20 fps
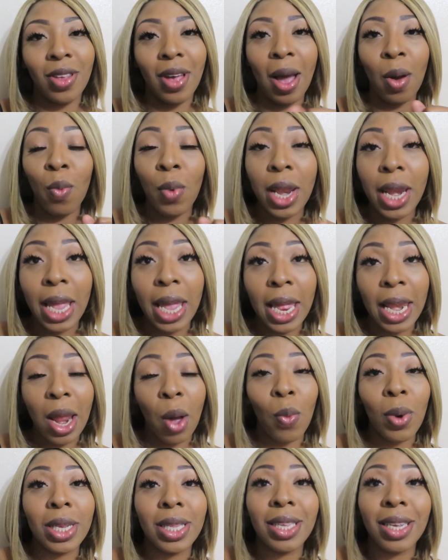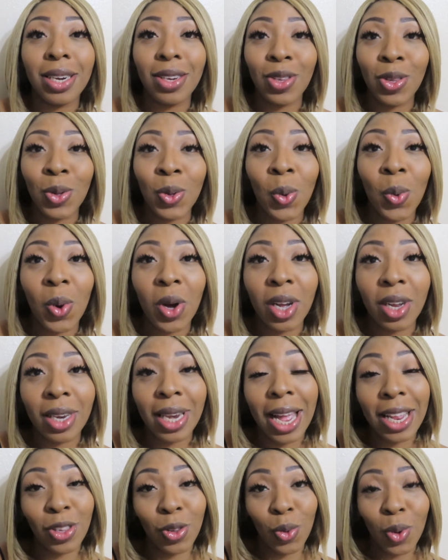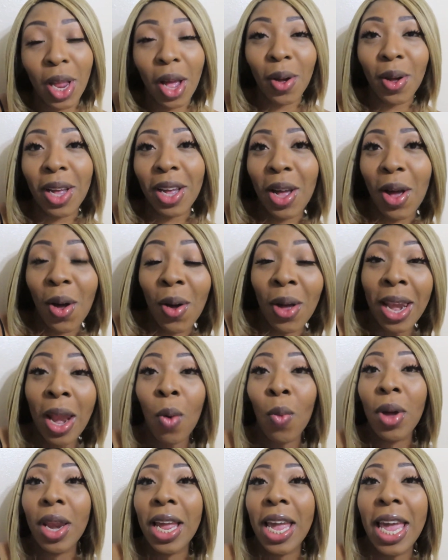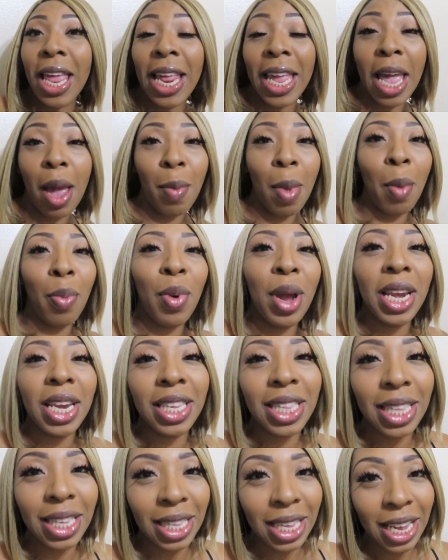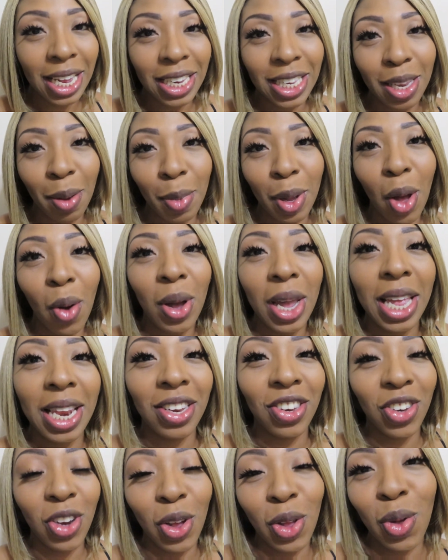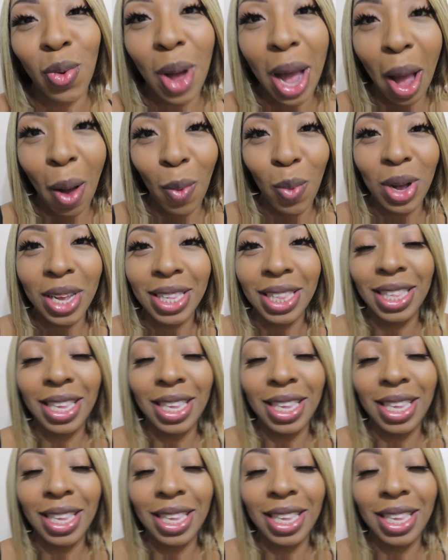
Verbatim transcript: So I went ahead and I went to the store not too long ago and I went ahead and got my pregnancy test. Let me go ahead and show you all one